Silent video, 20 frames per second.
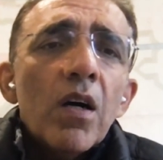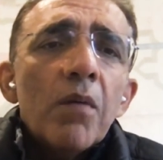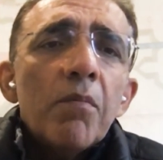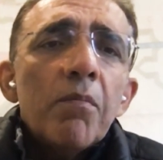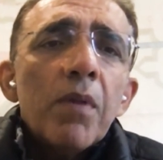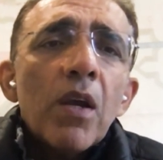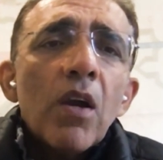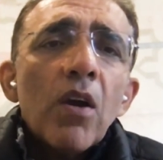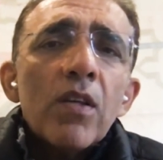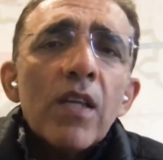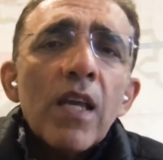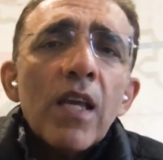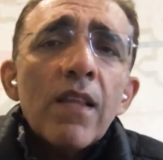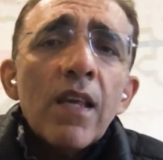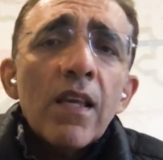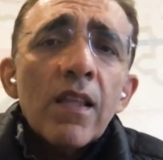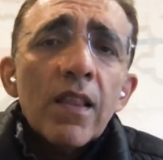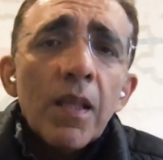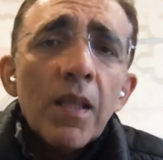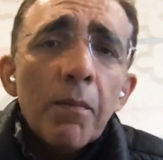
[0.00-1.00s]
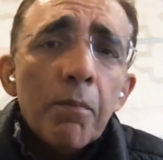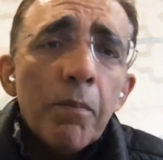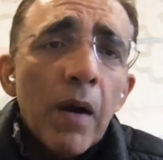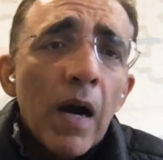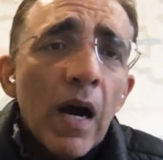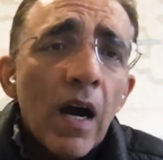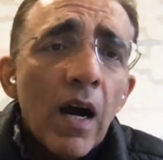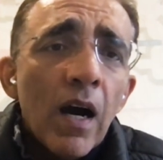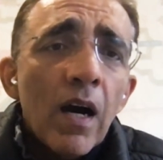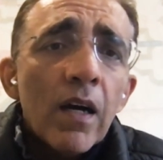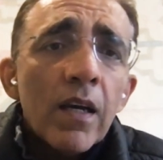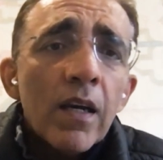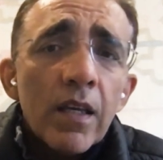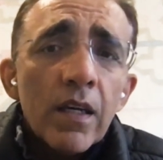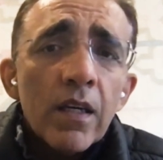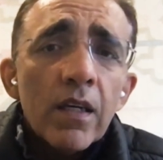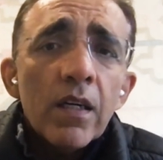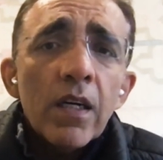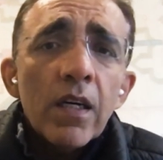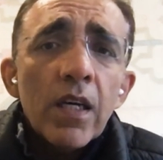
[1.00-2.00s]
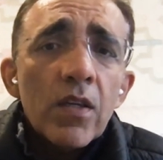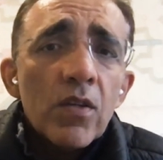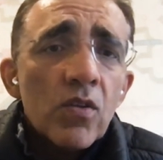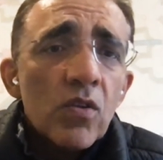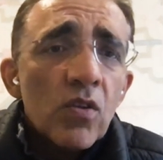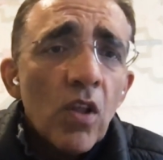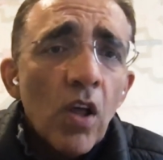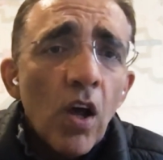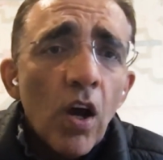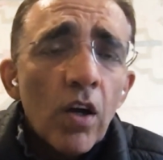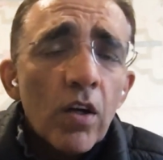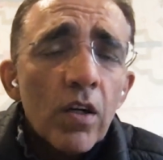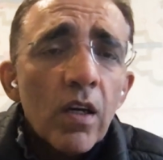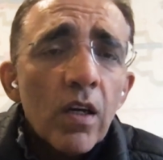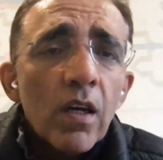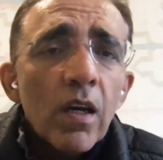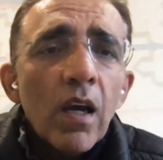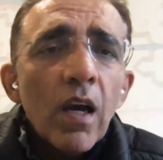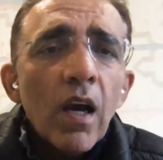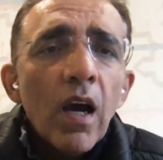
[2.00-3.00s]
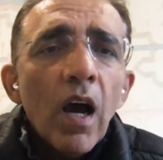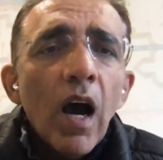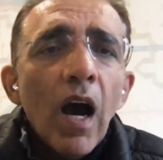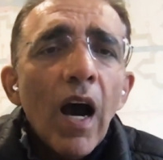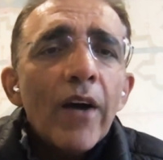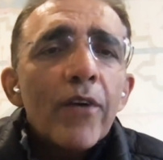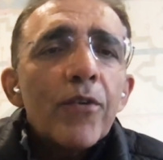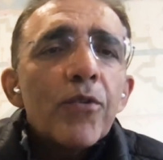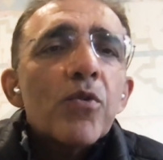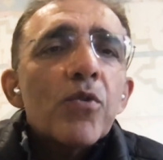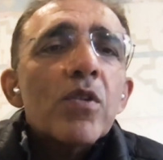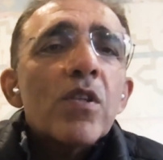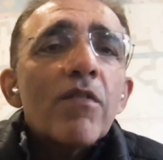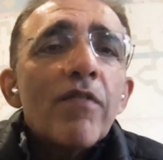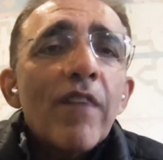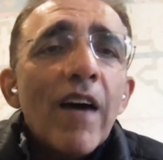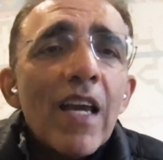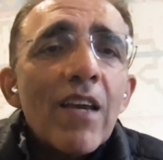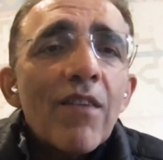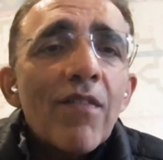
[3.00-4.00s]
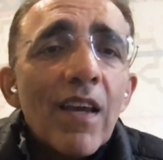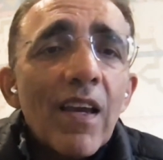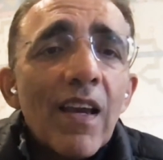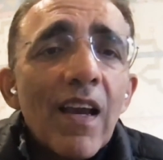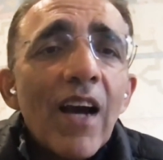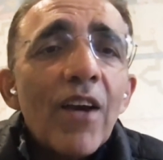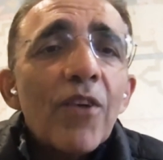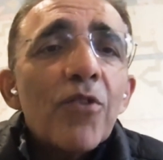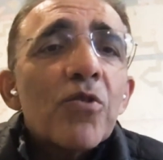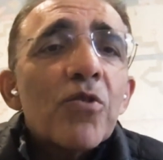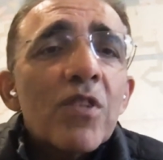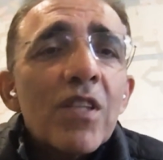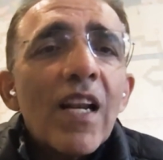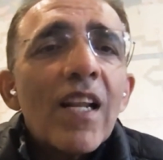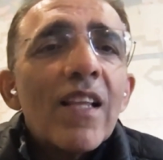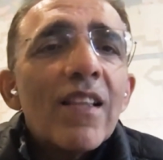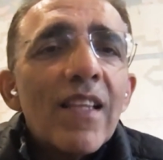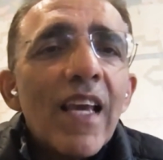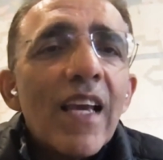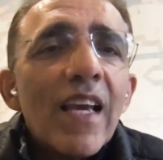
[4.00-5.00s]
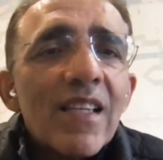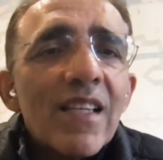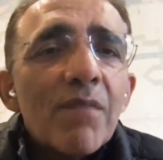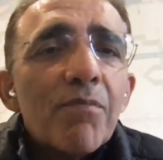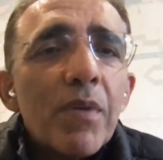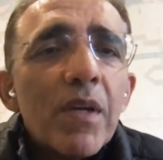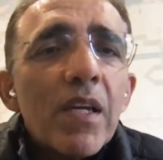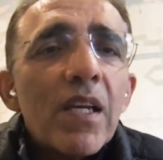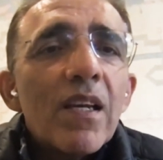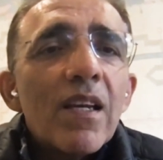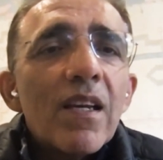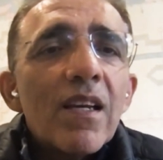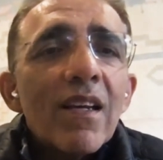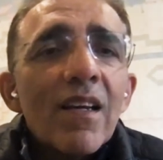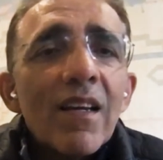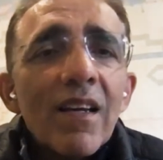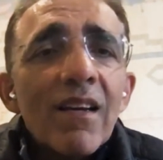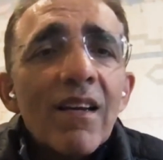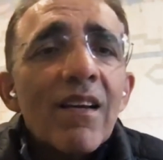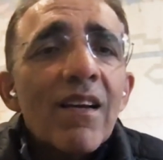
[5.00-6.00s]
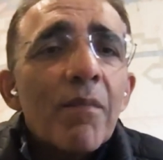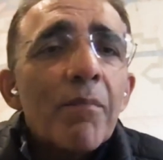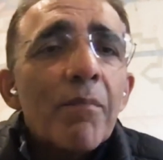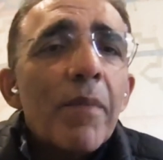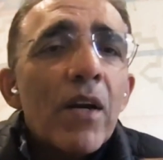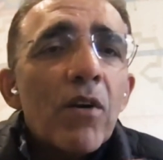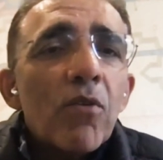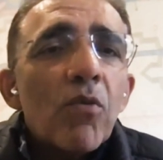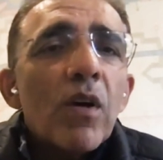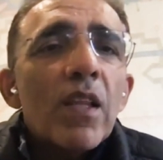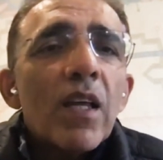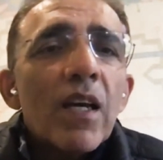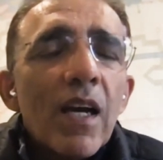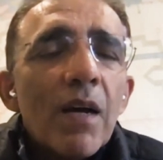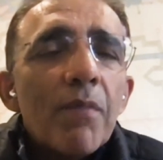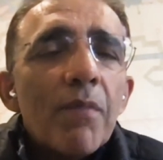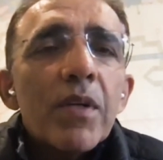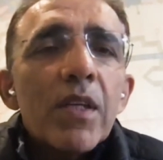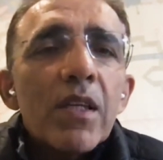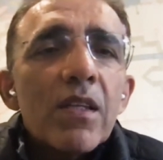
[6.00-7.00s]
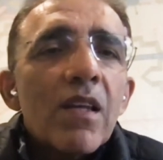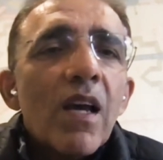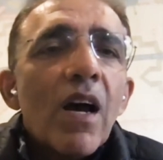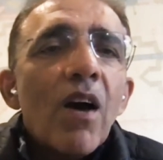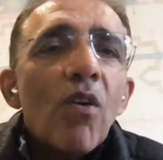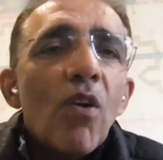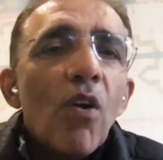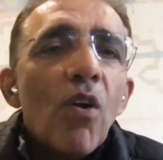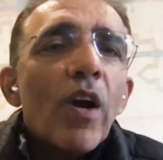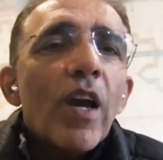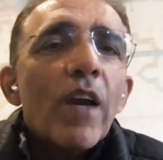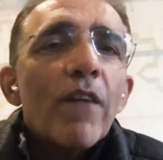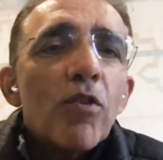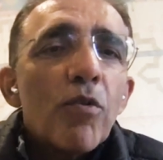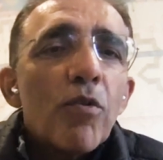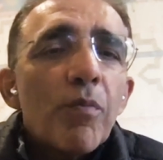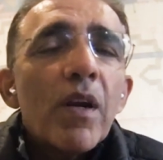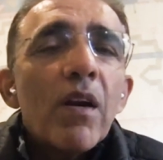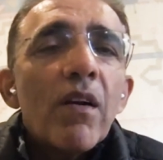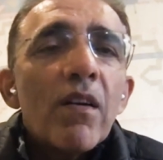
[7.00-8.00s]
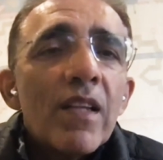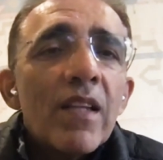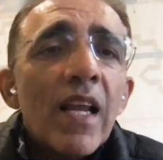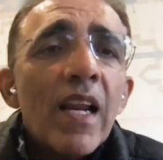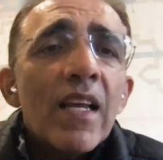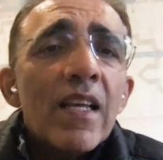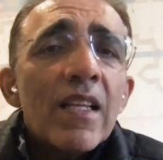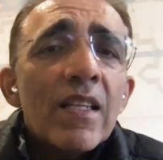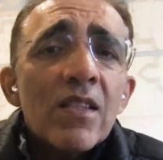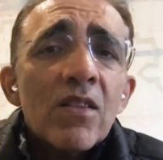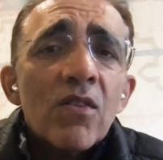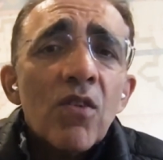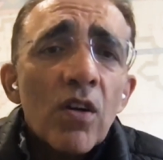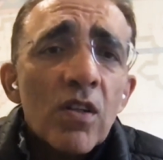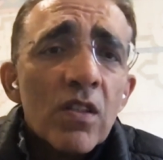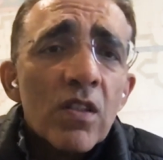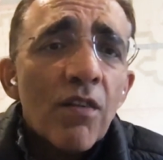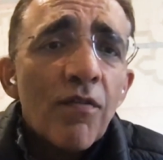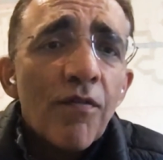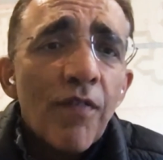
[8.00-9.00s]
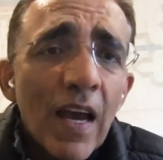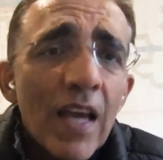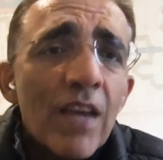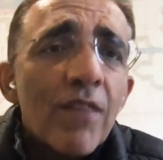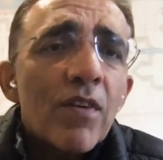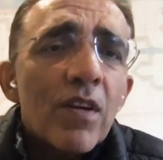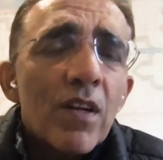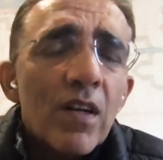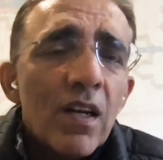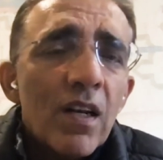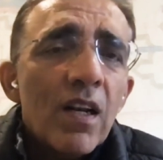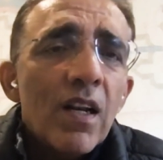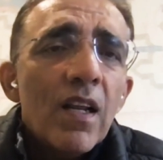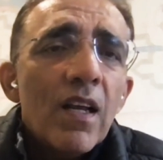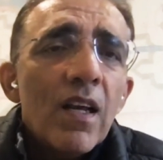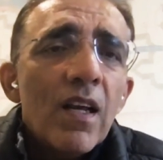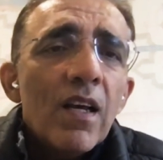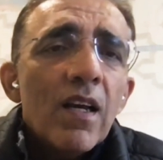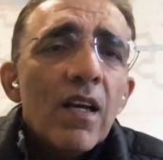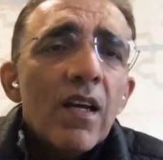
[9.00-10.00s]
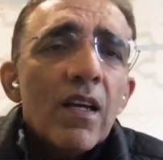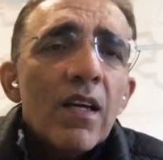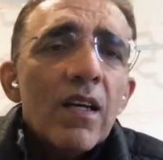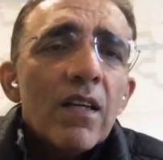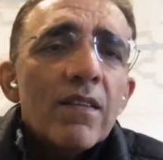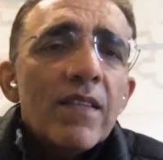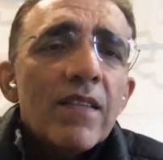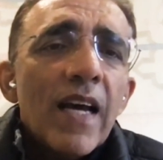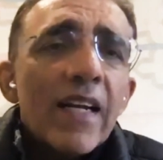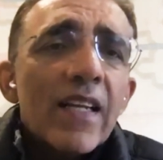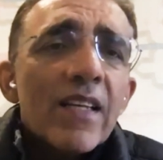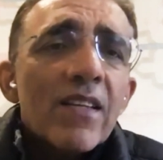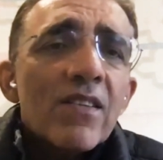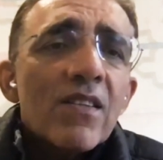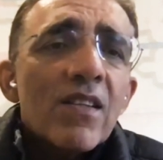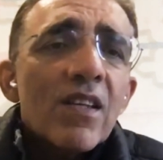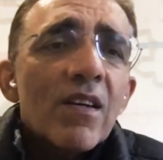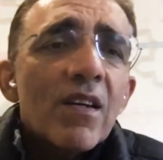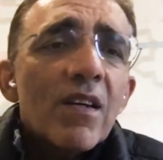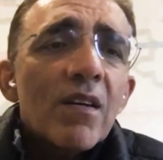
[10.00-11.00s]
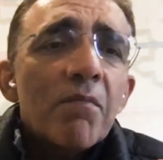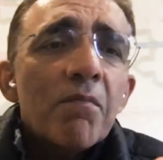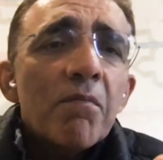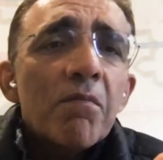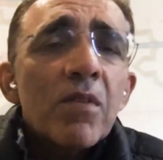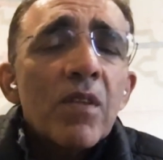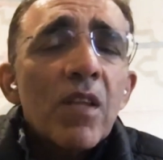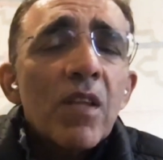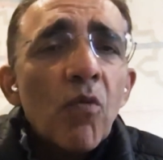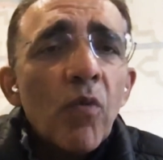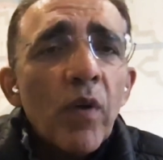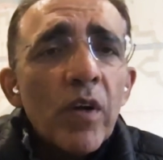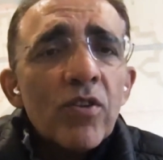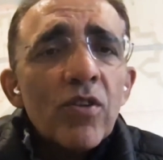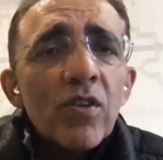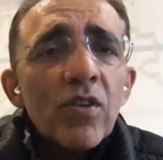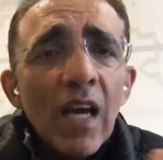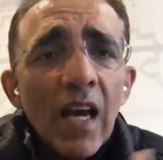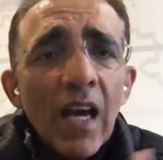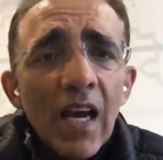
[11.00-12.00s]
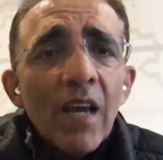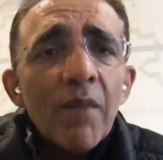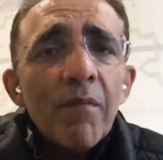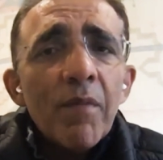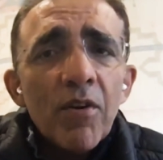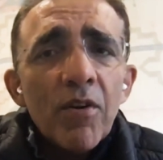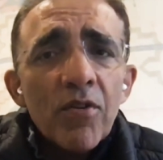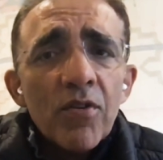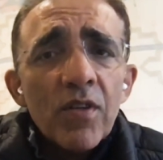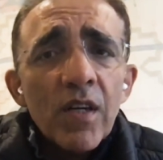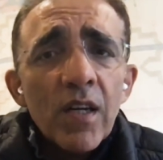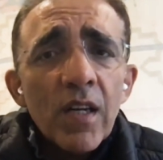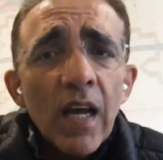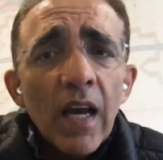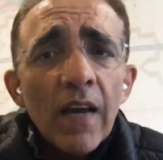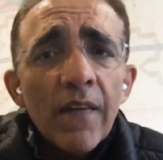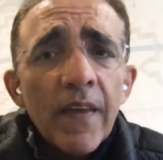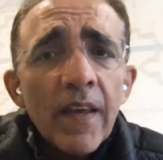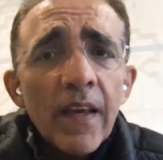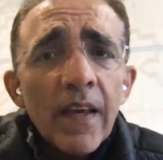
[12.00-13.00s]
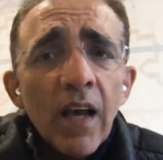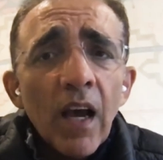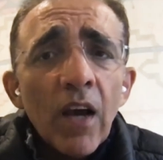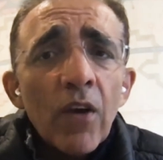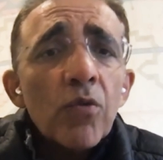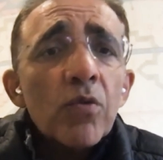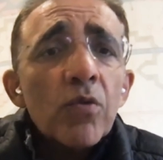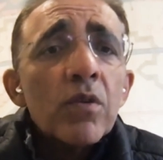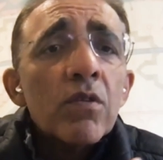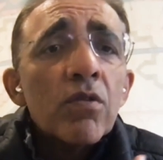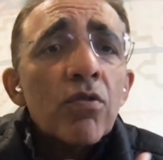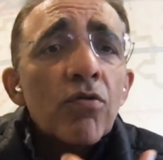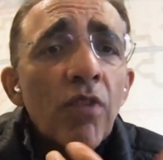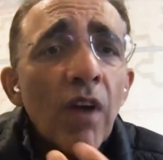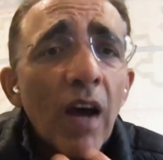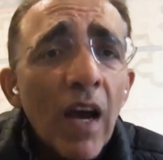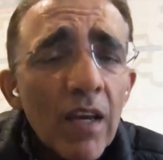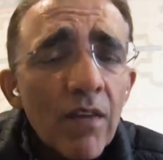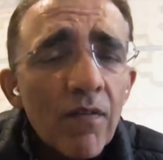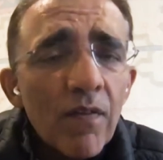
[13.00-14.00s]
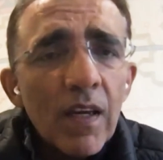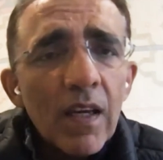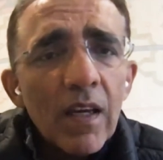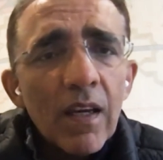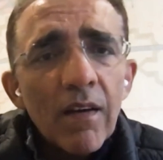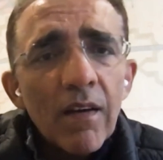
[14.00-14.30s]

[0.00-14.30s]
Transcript: because I think the bar here is not, are you surviving? Are you still in the S&P compared to other companies? How long have you been? It's not survival. That is the question I'm interested in. I think, are you thriving